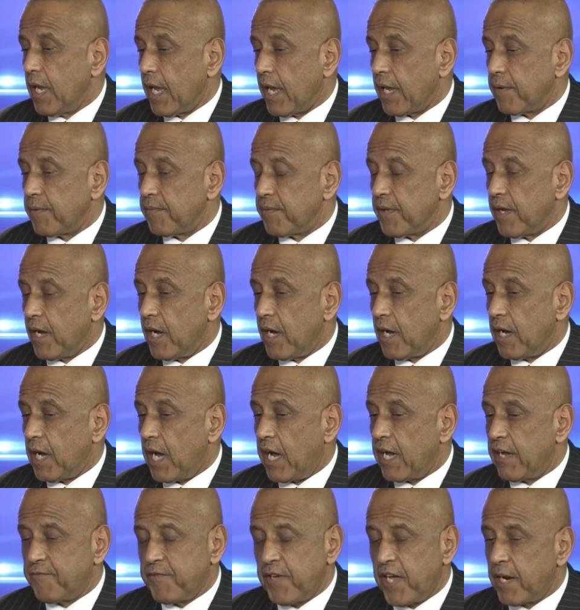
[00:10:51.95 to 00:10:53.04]
And uh,
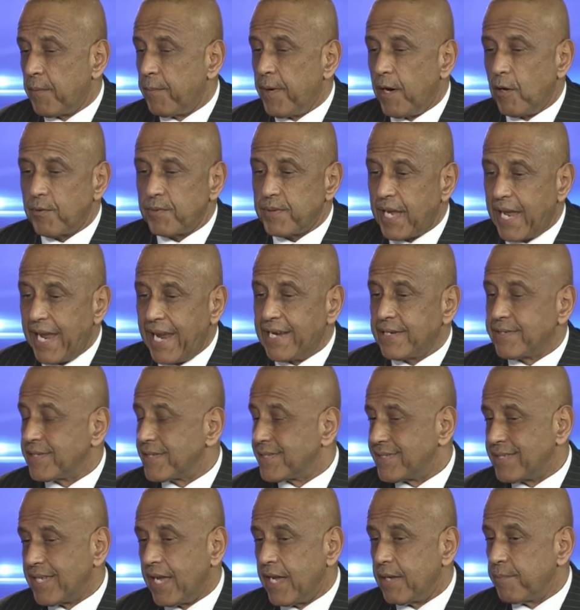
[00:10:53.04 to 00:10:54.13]
I've had about eight
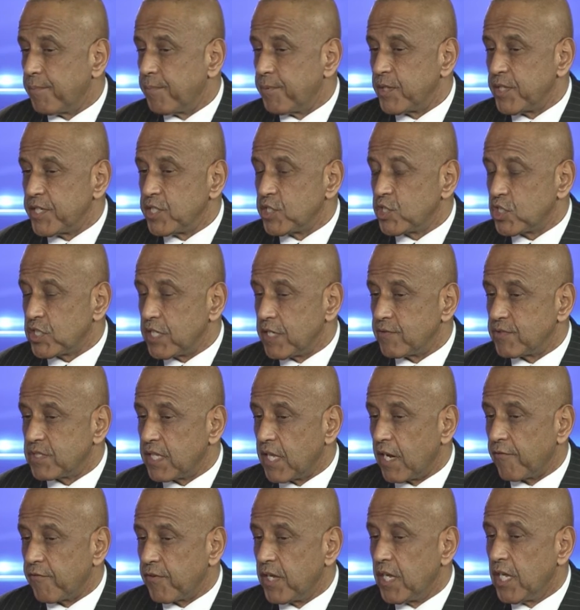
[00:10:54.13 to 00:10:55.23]
to 10 police chiefs
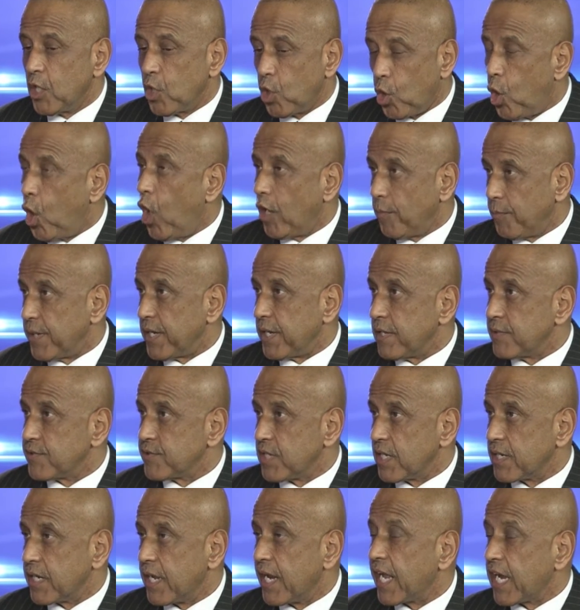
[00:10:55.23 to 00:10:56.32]
that have called me and
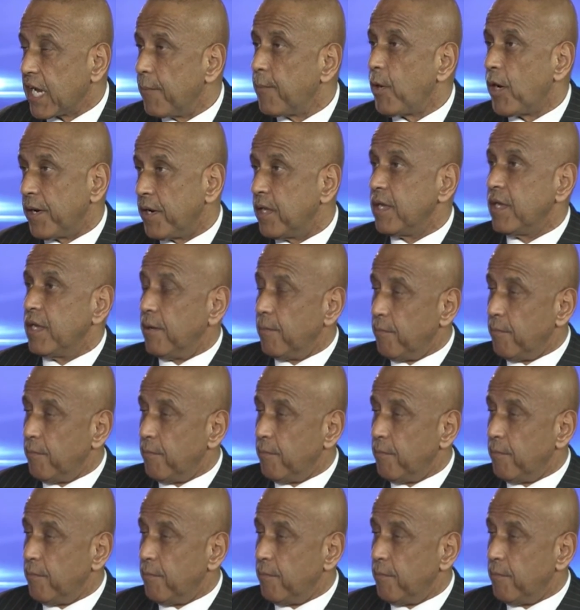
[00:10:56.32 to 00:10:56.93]
said, can I come on?